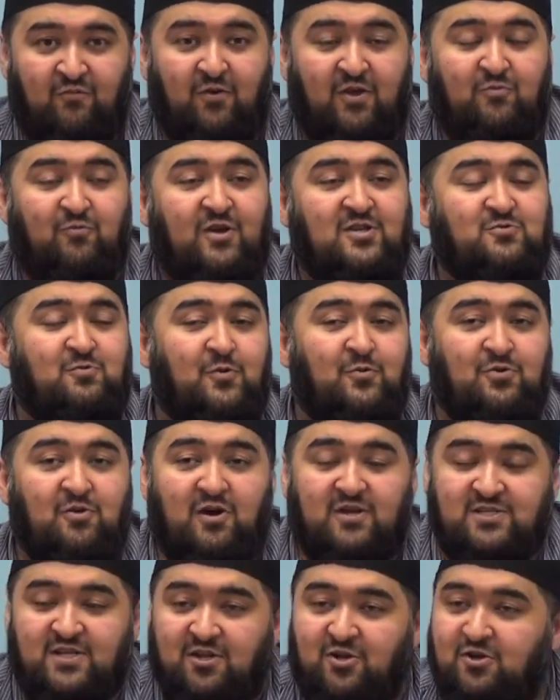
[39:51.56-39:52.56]
with which we would
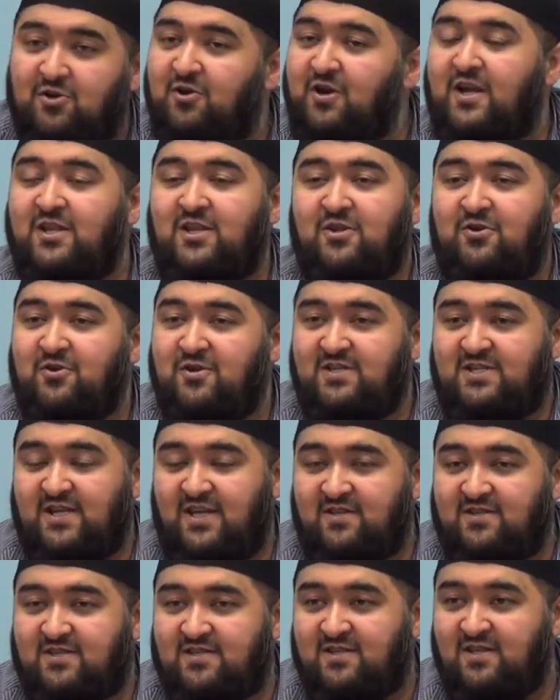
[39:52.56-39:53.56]
not incur any good
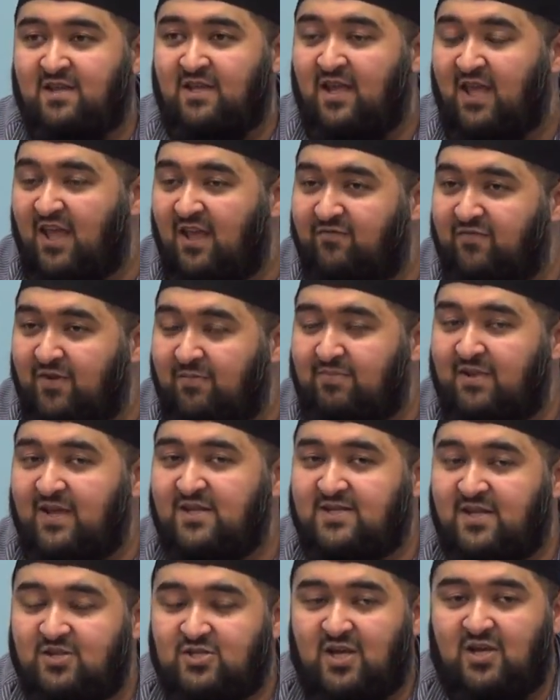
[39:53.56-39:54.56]
deeds. If
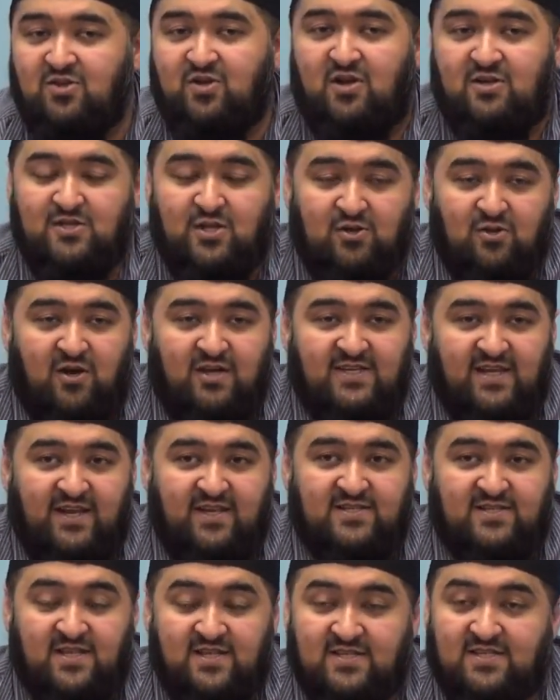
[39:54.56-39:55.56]
Iblis and Shaitan did not
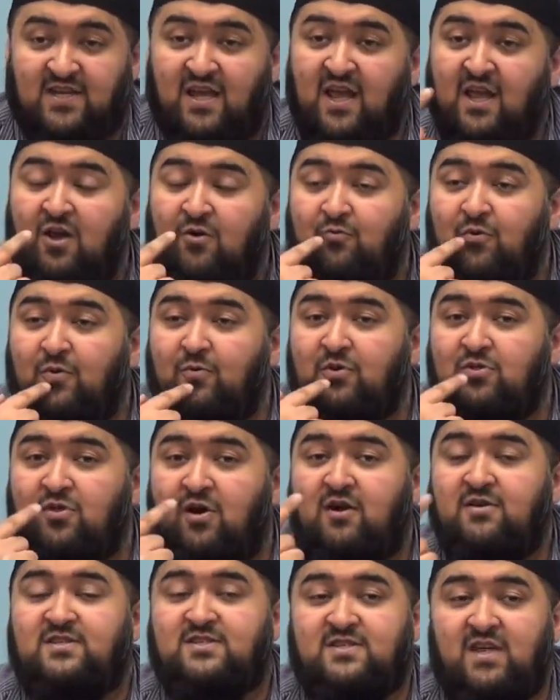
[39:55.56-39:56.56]
exist, we would
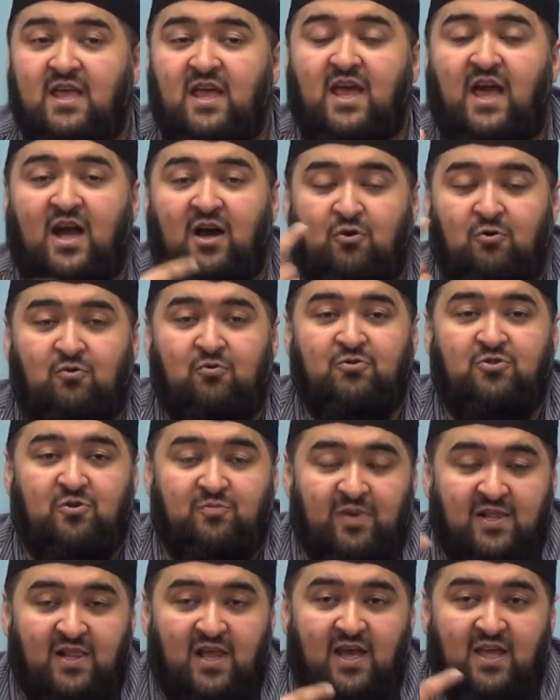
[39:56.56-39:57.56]
not say,
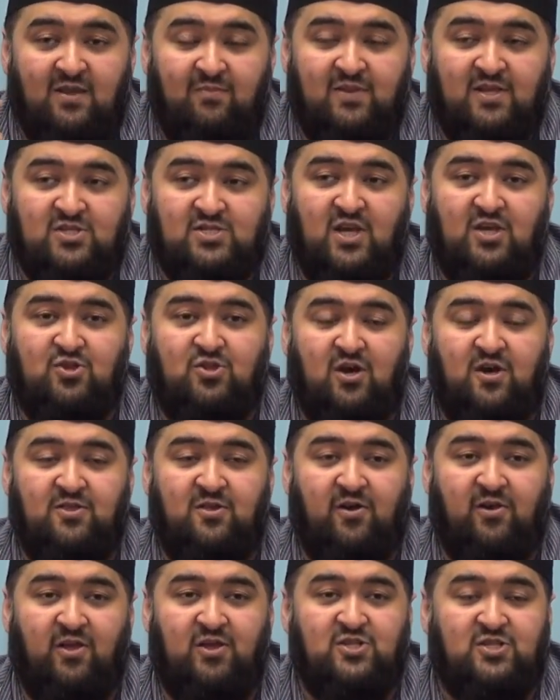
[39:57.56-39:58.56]
A'udhu billahi min
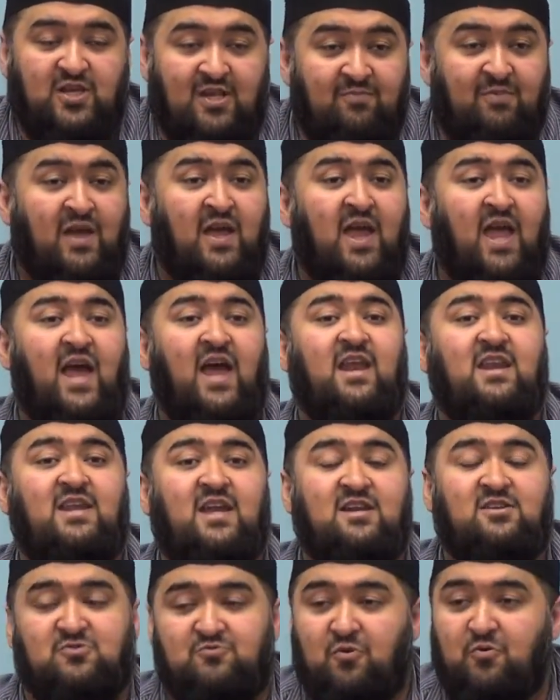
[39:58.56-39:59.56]
ash-shaytani ar-rajim, and
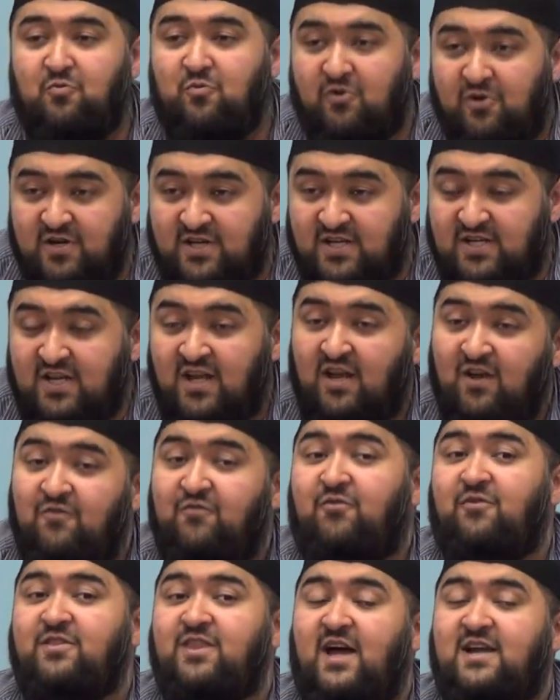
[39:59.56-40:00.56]
get rewarded
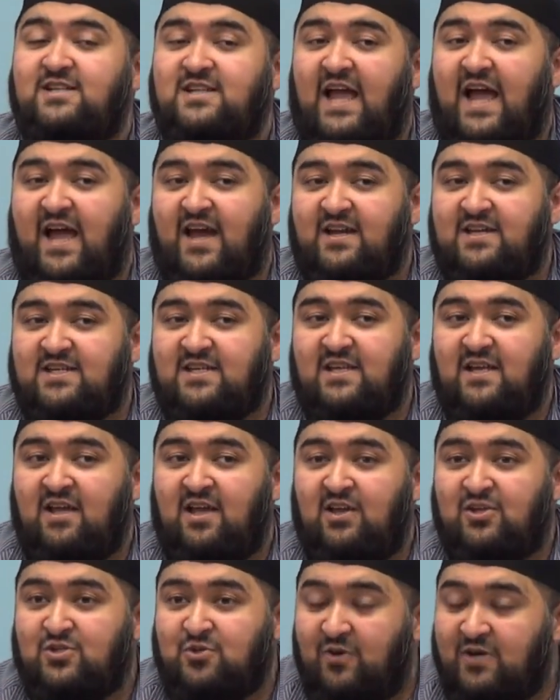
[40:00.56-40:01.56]
for that act.
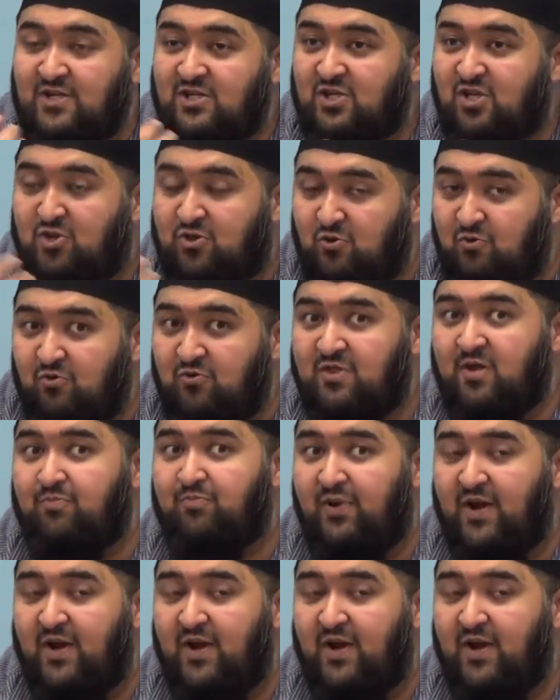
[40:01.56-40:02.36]
So it is through the